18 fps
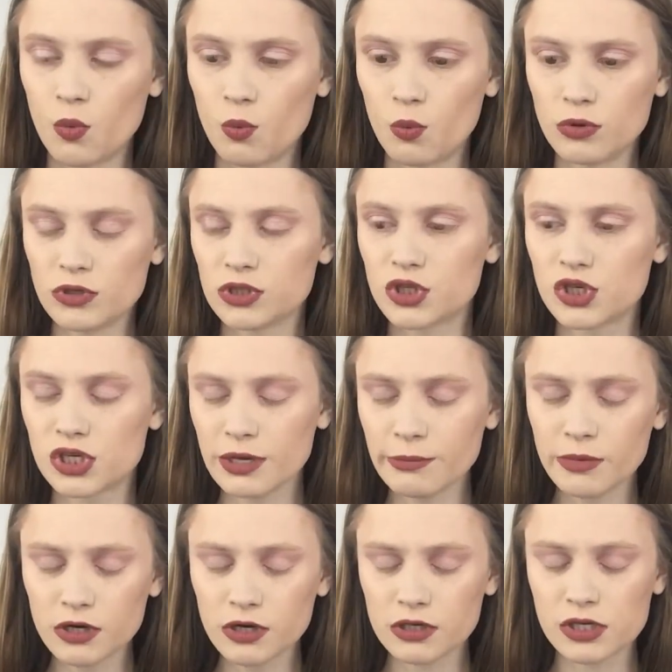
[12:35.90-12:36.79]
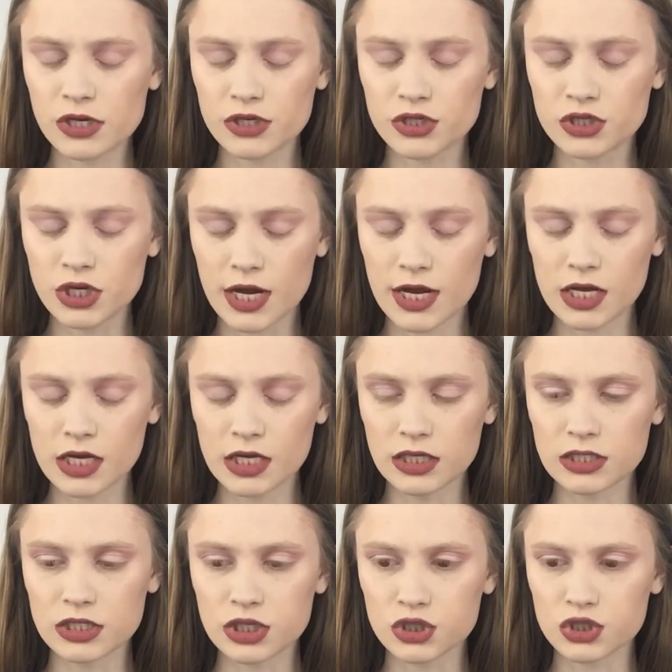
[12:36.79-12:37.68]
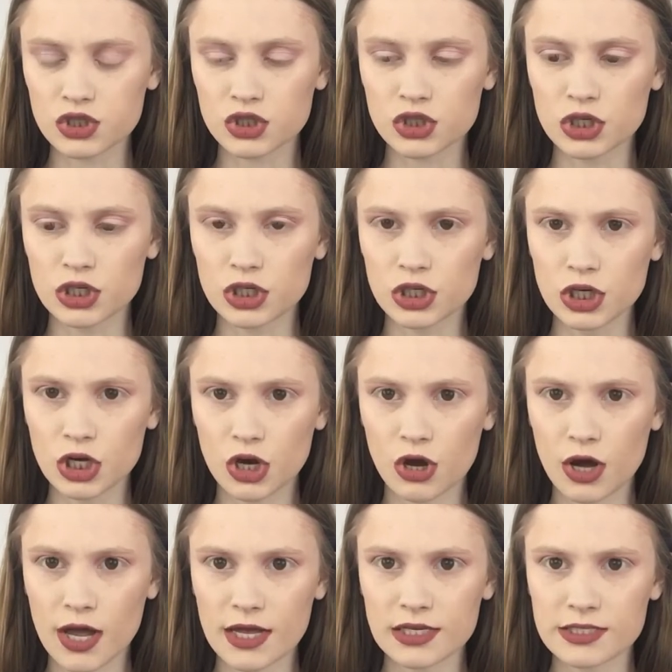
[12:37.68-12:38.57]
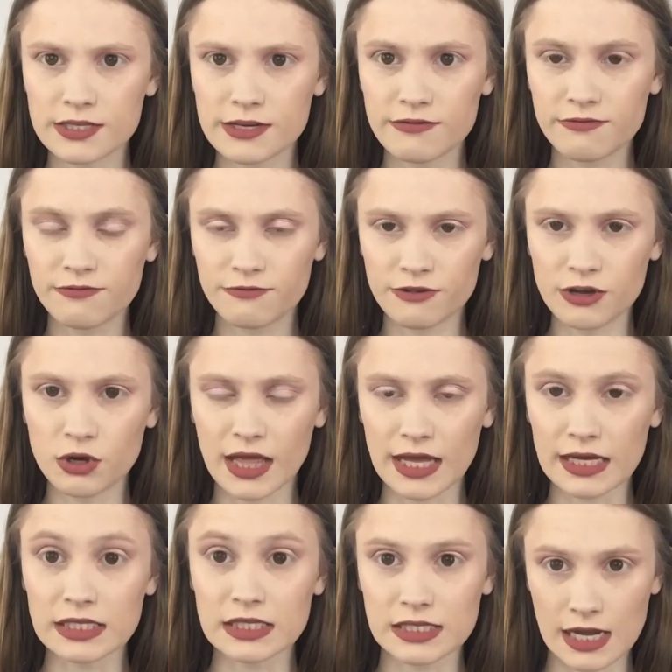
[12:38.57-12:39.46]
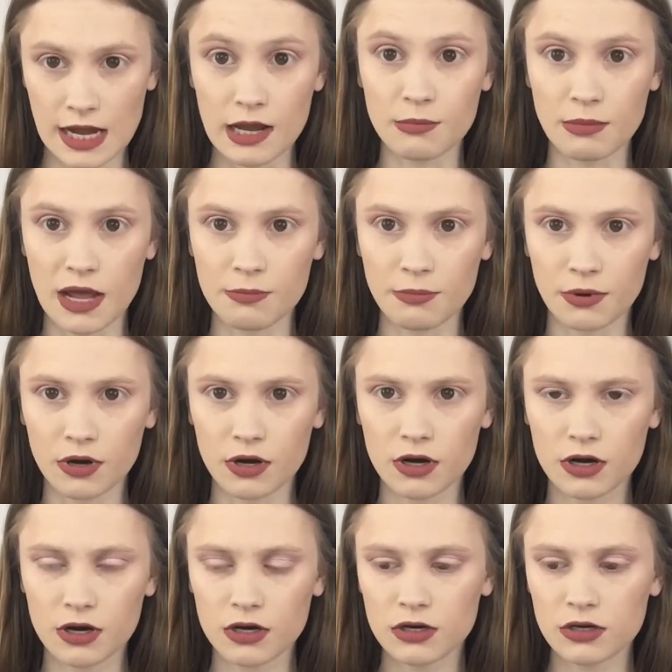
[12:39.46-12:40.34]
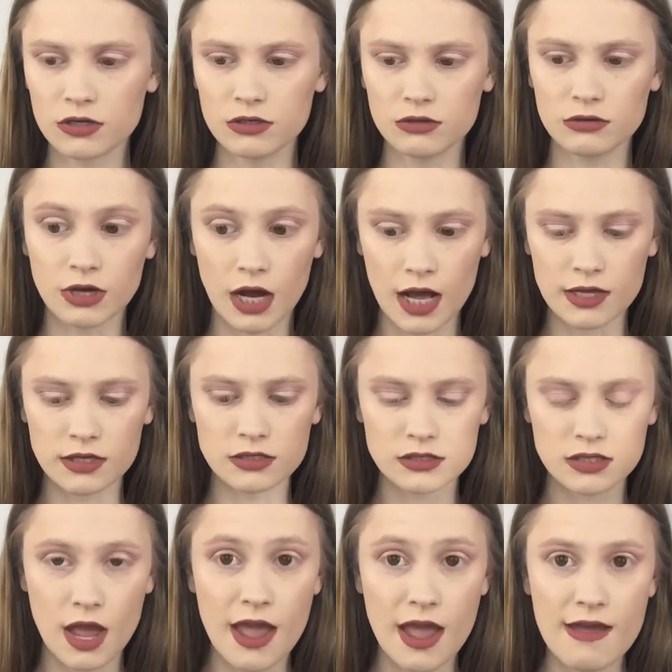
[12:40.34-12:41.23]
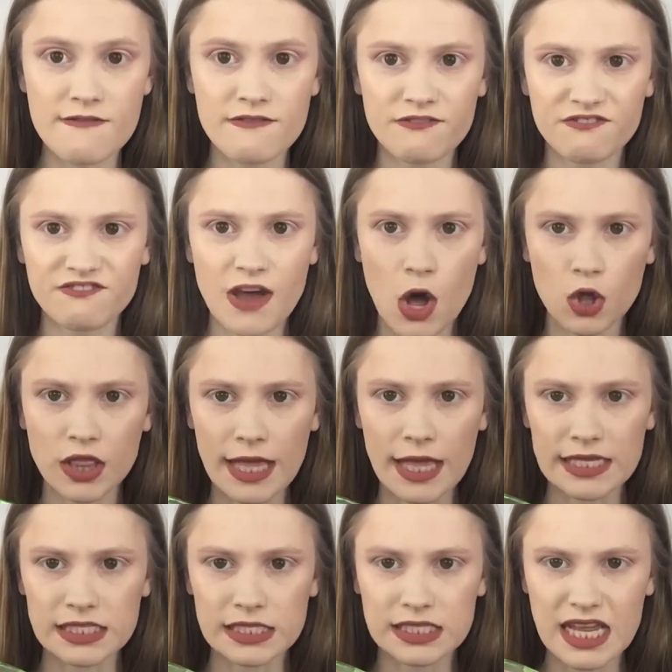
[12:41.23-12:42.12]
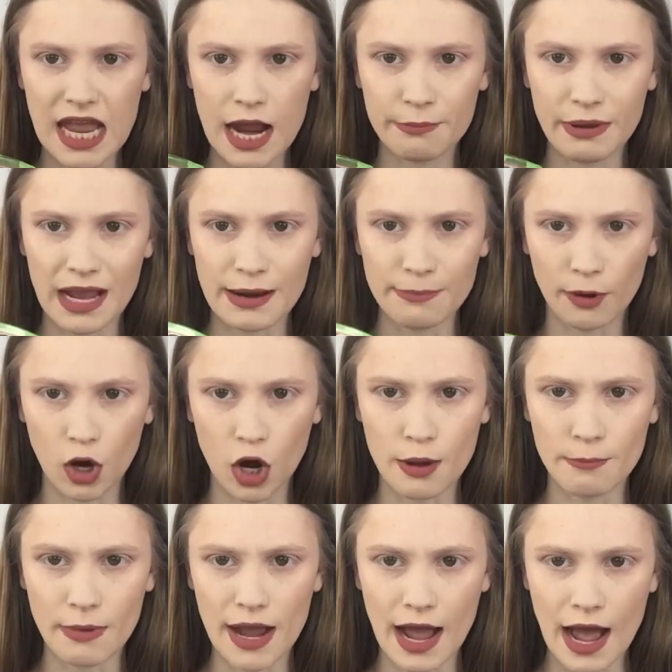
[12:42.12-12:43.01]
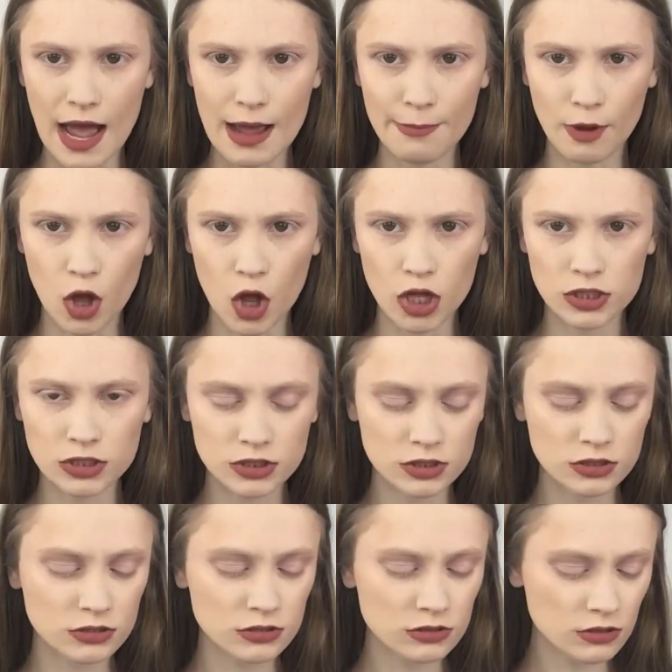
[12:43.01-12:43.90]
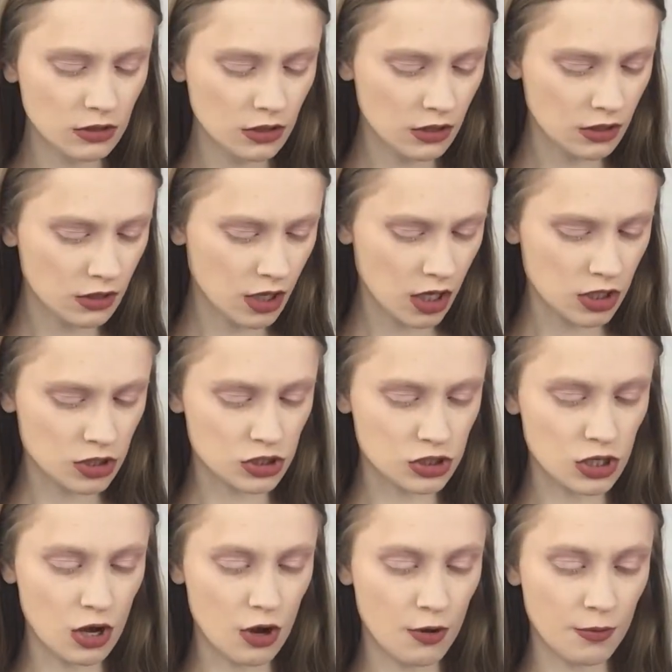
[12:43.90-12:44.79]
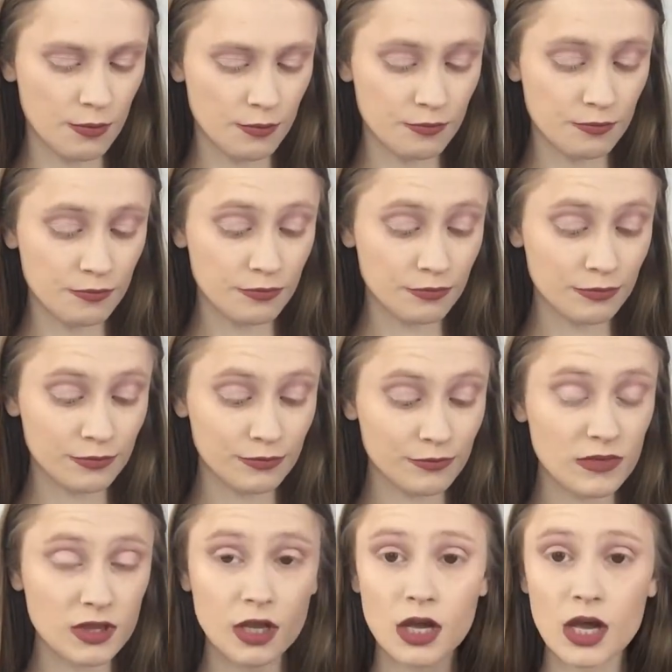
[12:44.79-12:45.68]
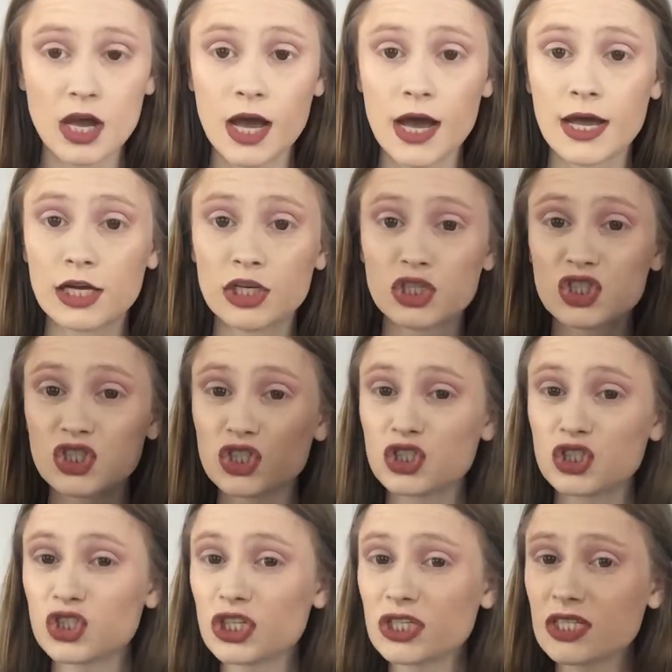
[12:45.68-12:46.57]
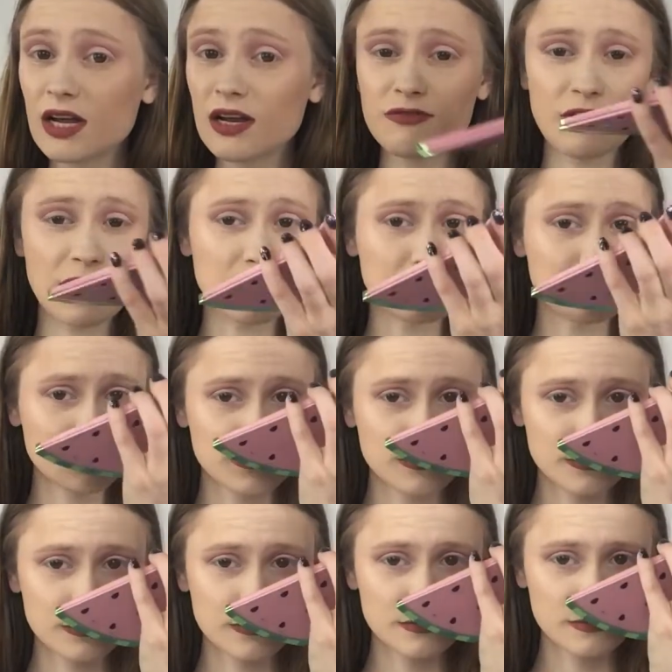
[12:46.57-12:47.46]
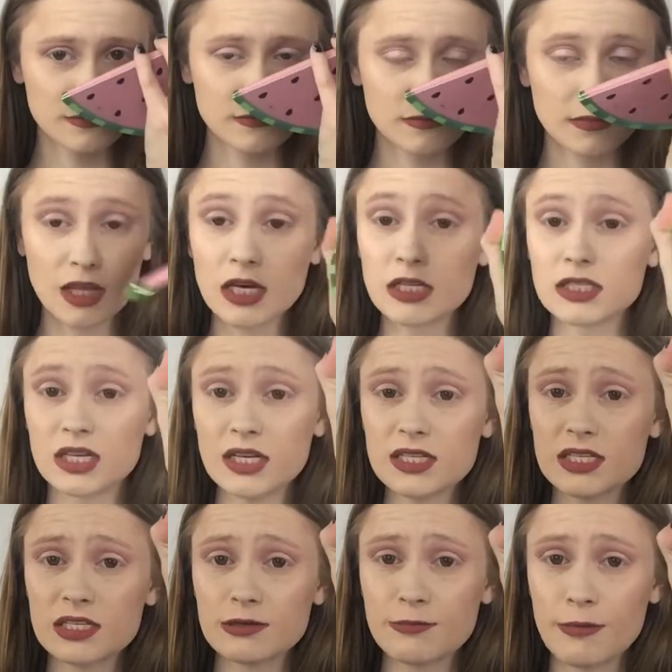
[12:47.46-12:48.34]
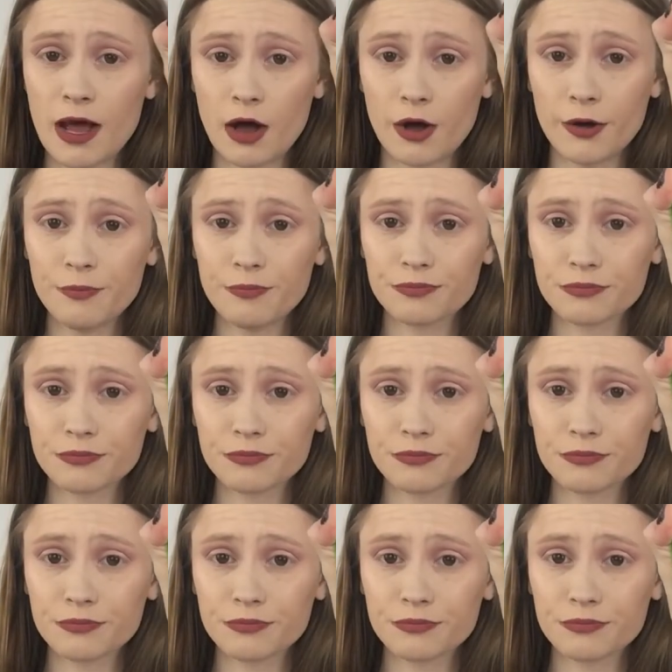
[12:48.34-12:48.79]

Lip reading: Shimmer shades should not feel like sandpaper, you guys. It felt like sandpaper on my eyeball. So, just not a fan. Does smell.